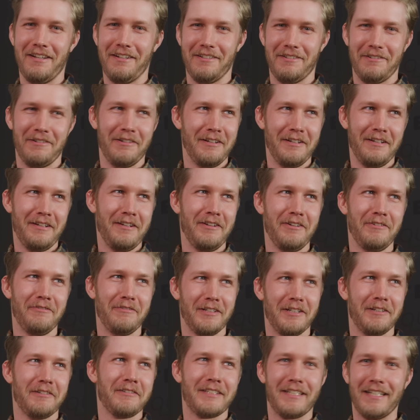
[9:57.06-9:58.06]
Do
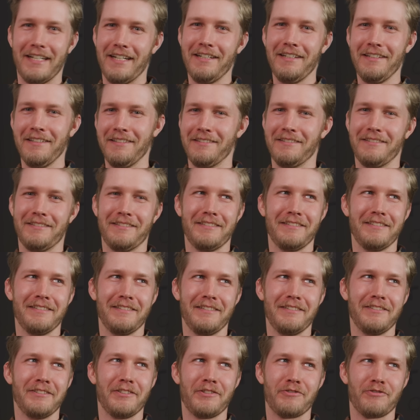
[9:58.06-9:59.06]
you know there?
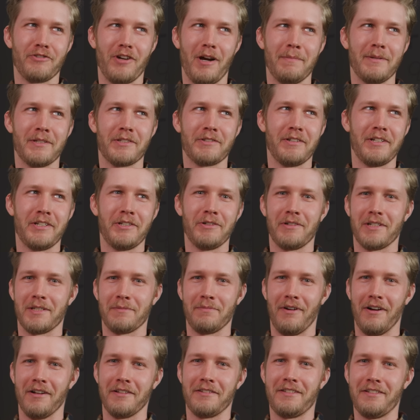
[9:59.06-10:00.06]
Just drop it straight to our
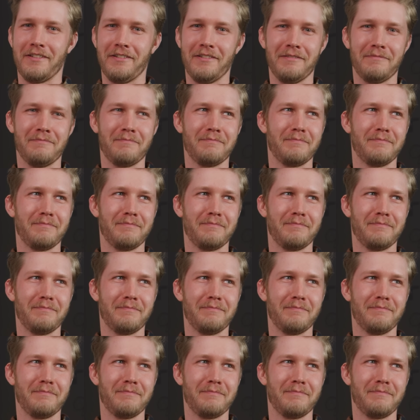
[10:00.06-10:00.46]
sponsor?